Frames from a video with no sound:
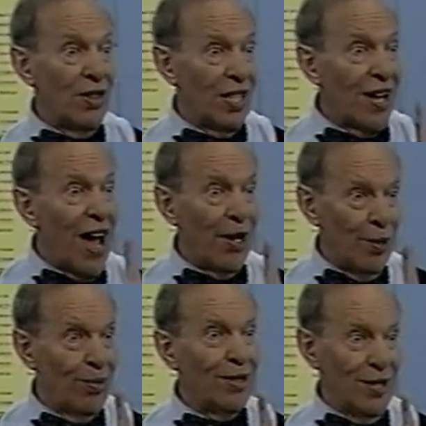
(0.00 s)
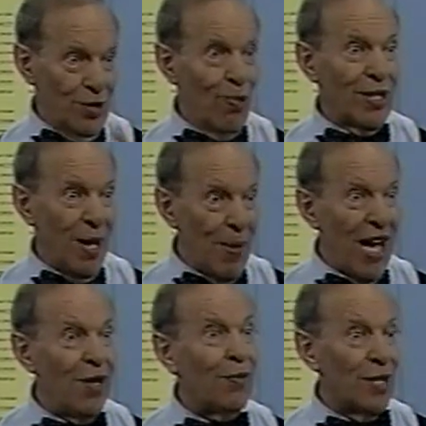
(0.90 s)
the dollar is what they
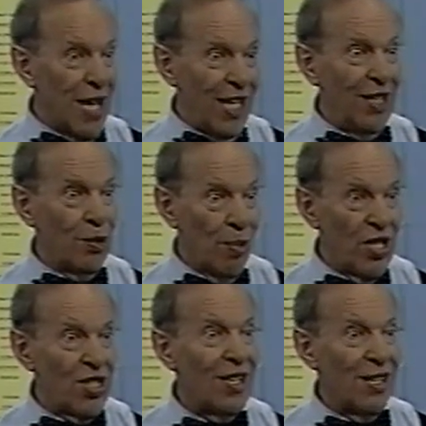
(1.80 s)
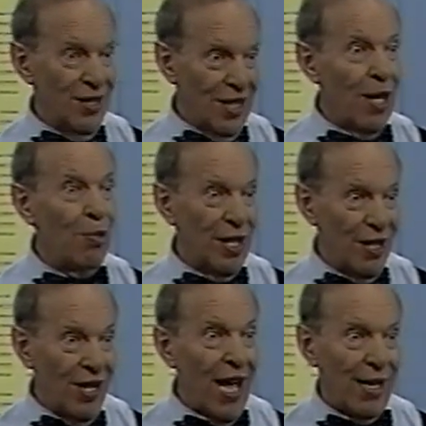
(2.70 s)
made for taking the risk that they wouldn't
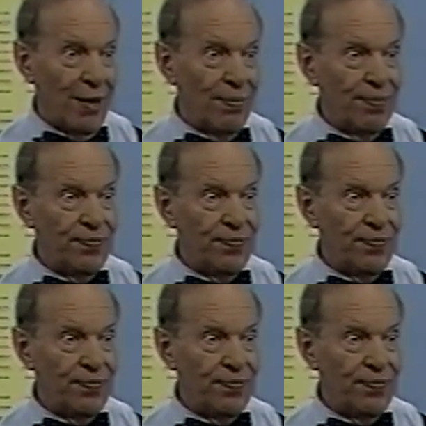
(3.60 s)
collect.